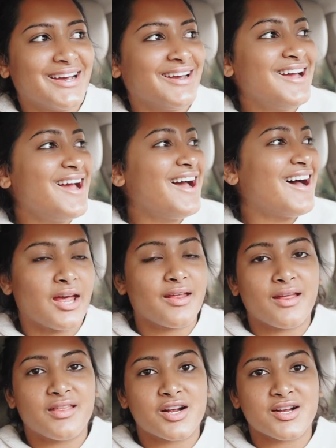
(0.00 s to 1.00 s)
And
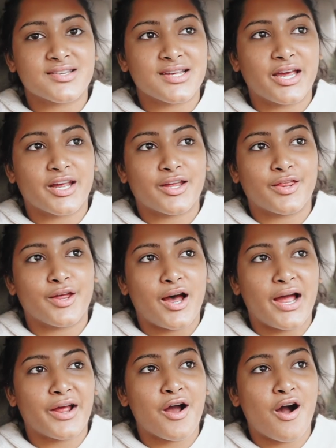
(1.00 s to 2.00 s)
then there's like the
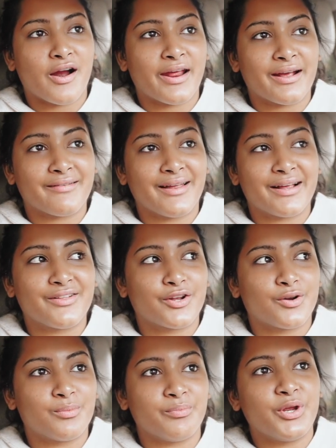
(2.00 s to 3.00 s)
iconic like
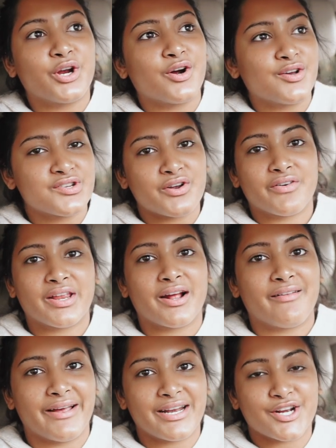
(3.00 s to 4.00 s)
little murals over
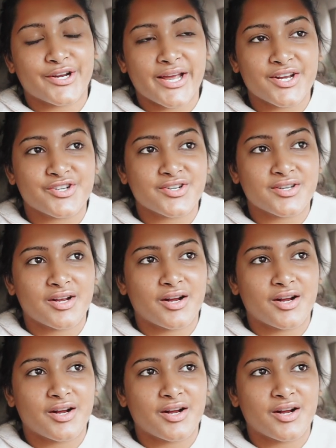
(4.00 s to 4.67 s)
there, like near Kendra,